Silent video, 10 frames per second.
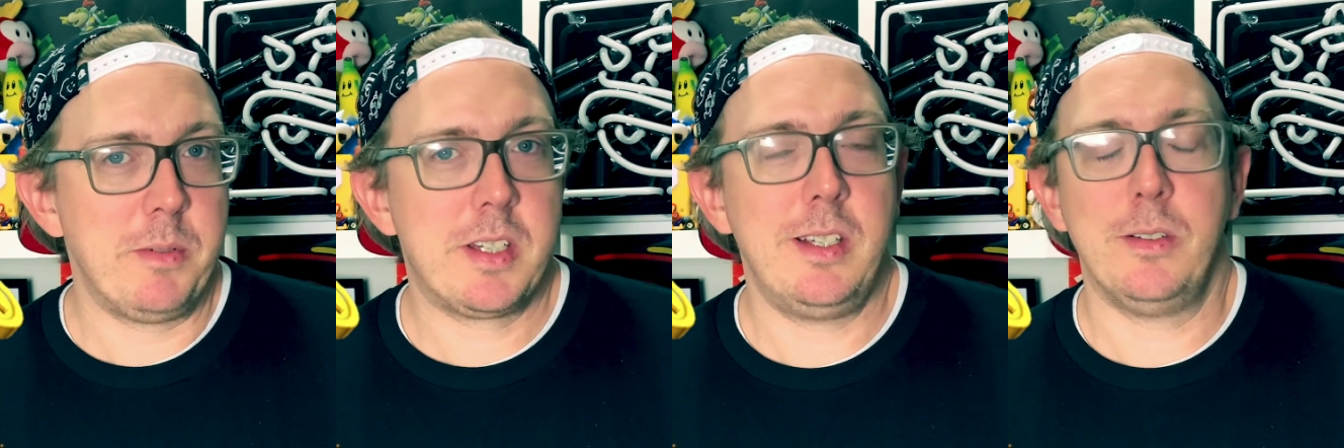
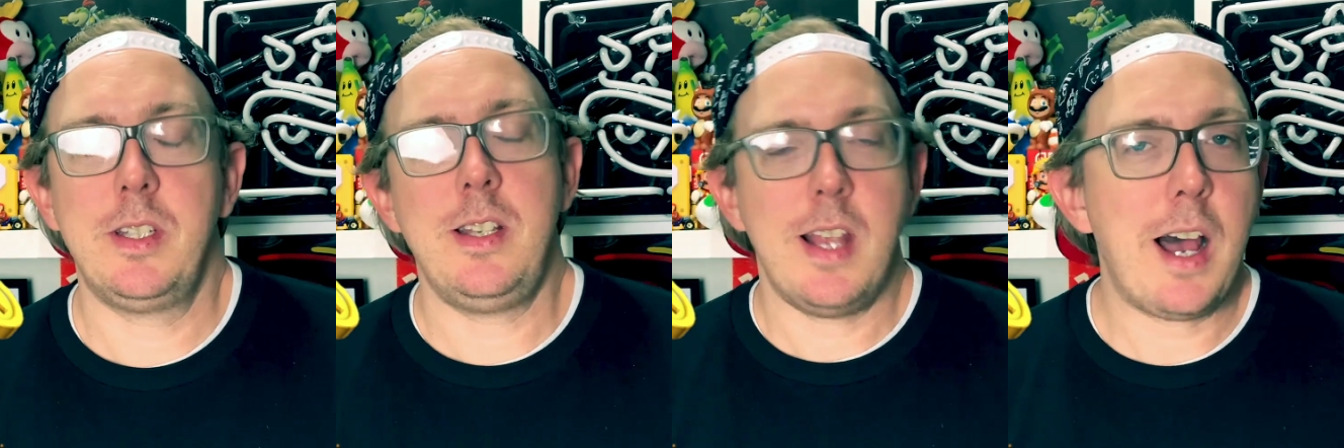skill,
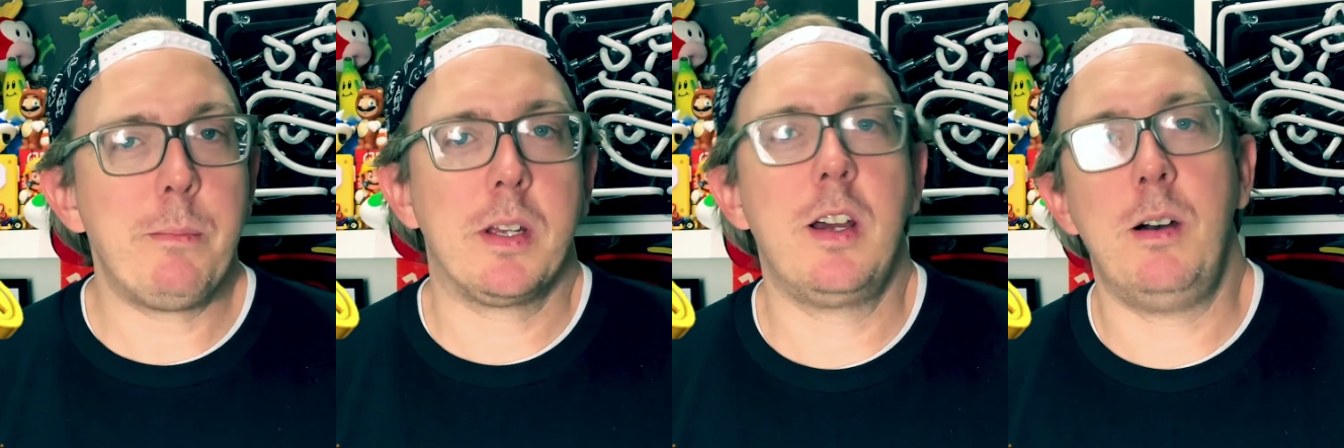did not
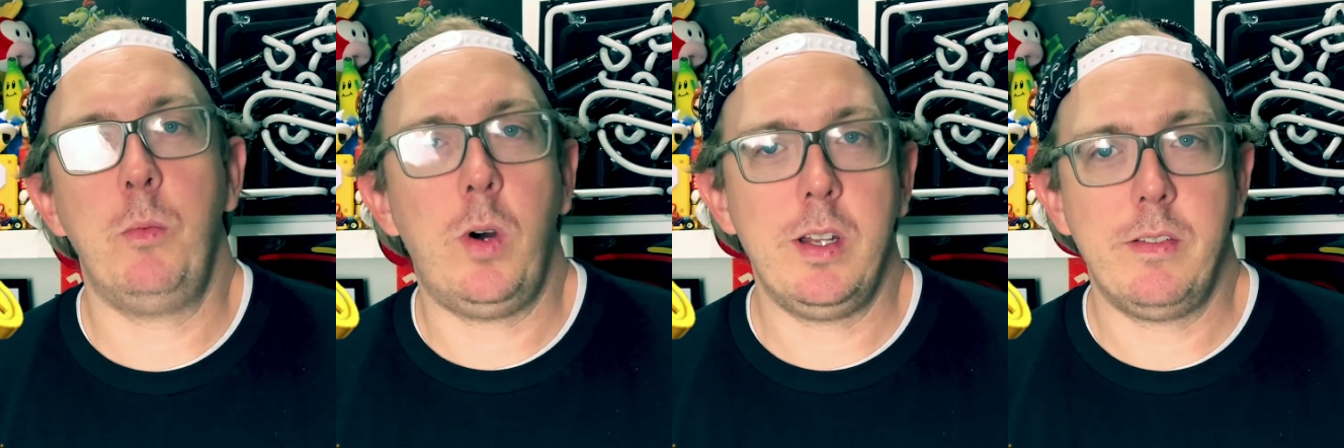
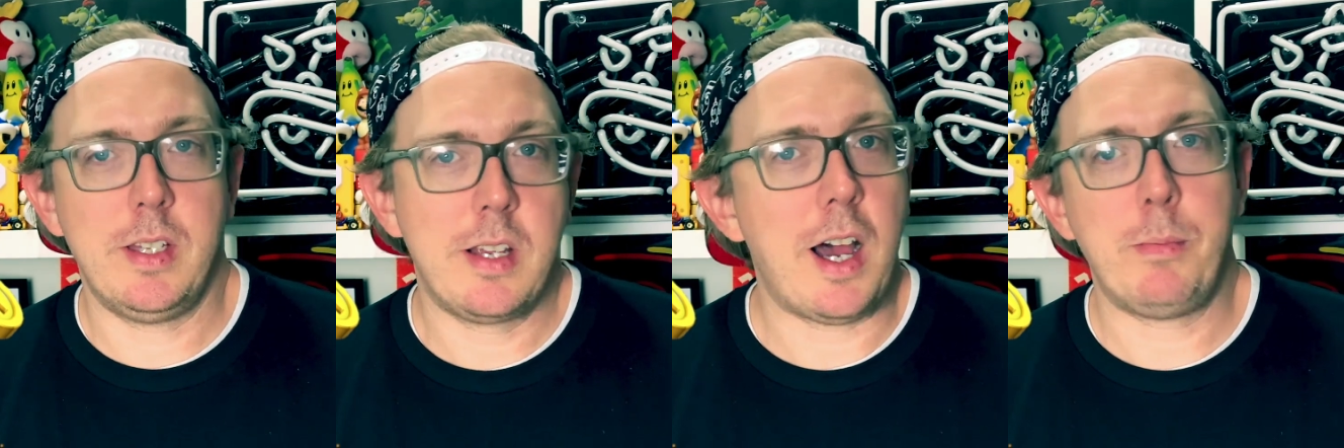become one of the
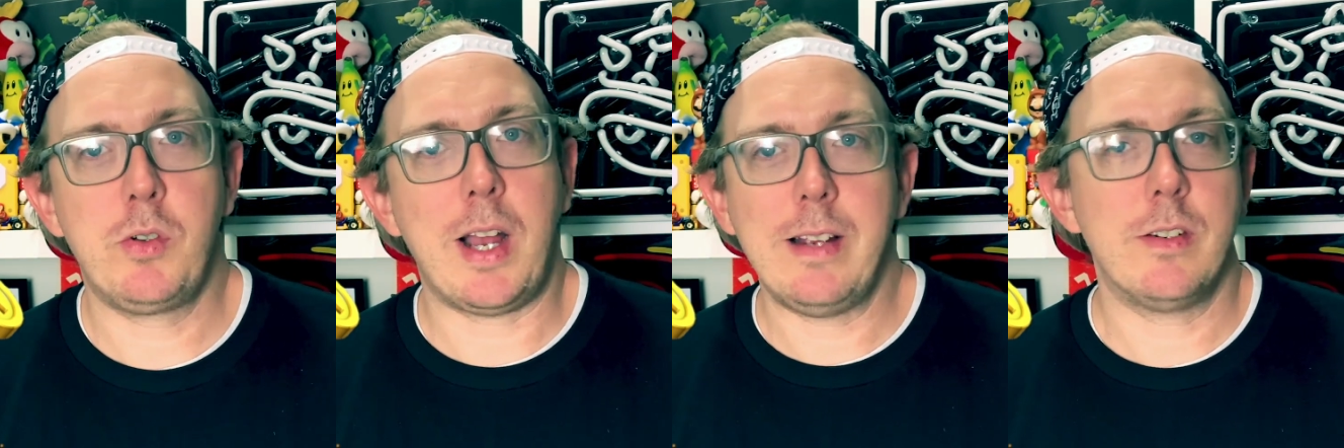top
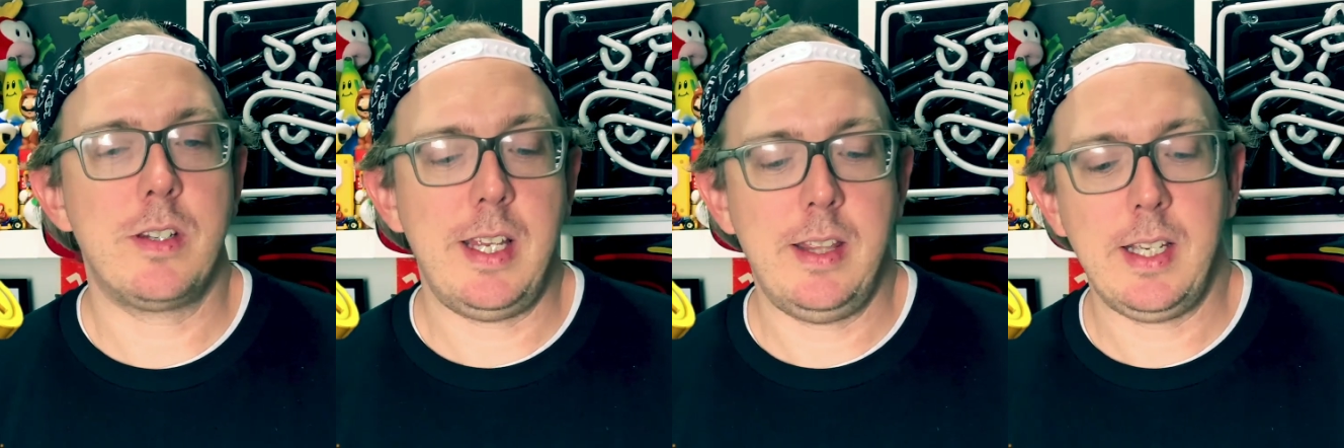
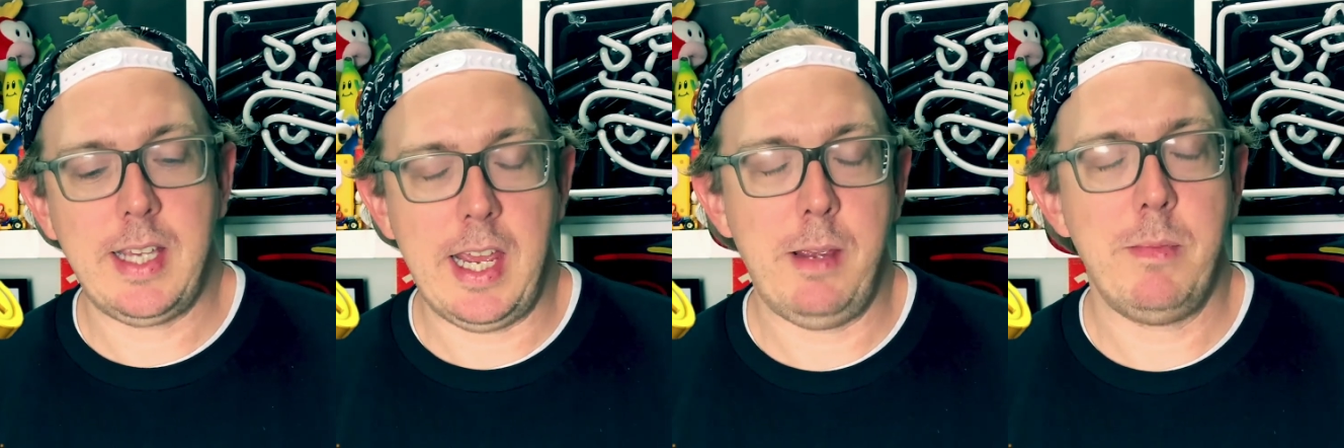drivers in the
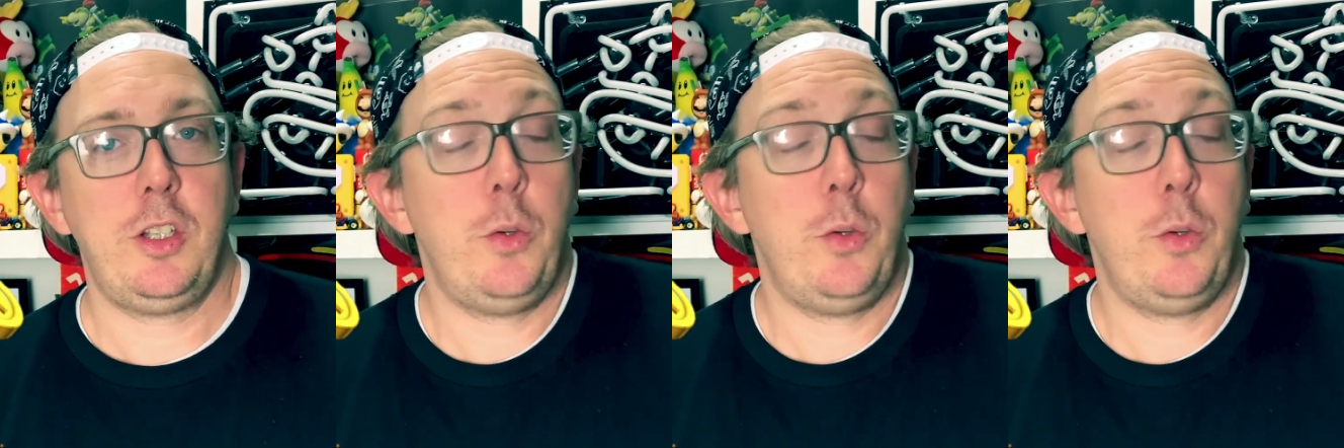game.